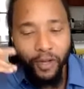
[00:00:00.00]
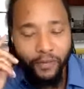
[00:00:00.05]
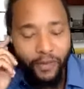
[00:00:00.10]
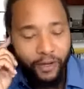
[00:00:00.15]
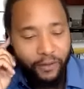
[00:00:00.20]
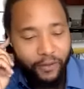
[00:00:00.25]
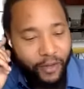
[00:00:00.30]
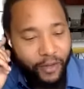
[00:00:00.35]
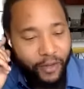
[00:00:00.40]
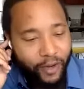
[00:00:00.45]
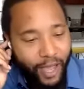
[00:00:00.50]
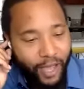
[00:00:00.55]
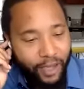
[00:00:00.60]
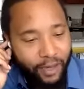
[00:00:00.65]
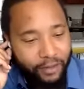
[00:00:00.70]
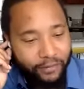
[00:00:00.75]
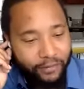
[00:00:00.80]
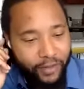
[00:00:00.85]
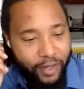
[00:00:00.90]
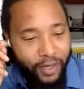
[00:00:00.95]
they're, they're out
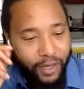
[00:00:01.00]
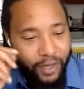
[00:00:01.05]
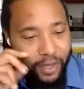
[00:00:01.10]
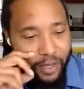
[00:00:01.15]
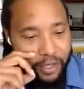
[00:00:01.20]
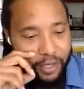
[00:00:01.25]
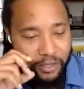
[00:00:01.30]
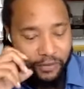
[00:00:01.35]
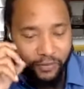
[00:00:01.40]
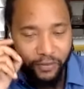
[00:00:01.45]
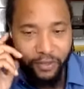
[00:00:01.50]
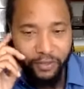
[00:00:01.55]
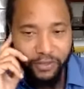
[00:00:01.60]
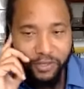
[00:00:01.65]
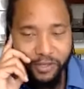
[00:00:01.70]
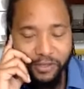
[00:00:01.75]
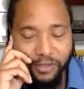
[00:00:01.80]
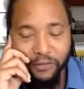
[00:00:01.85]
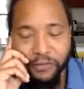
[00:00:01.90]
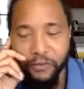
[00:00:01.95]
of uh, Huntsville,
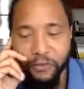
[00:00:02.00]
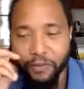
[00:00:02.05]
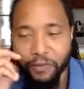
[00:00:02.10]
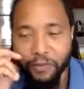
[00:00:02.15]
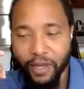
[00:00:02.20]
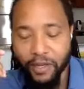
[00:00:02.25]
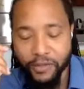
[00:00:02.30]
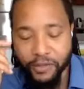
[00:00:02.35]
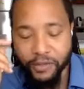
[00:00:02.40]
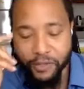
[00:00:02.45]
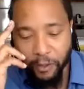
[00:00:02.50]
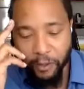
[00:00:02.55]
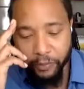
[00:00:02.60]
just a few miles up.